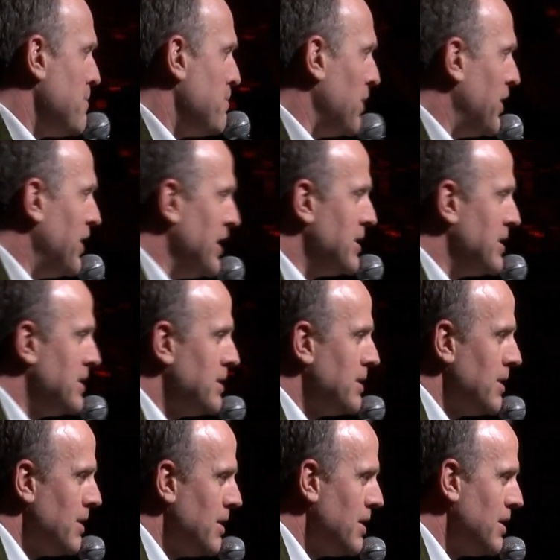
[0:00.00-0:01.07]
But this
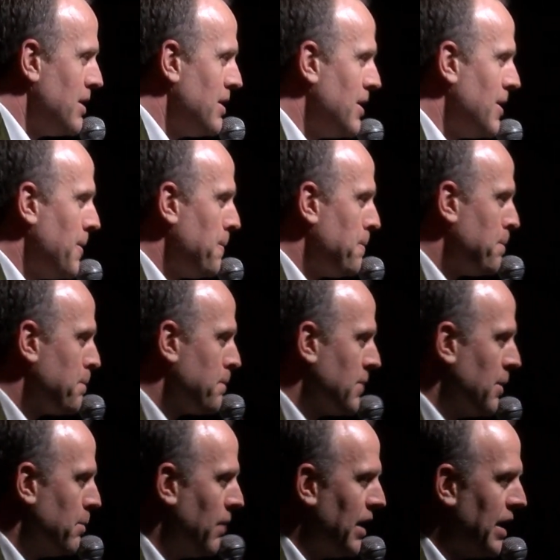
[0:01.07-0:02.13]

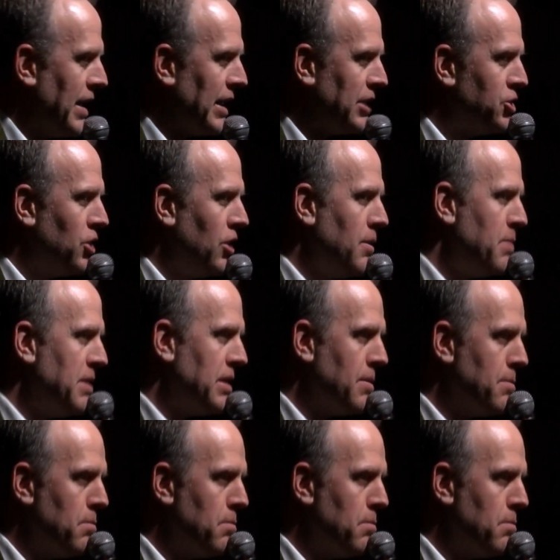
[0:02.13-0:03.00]
might actually be the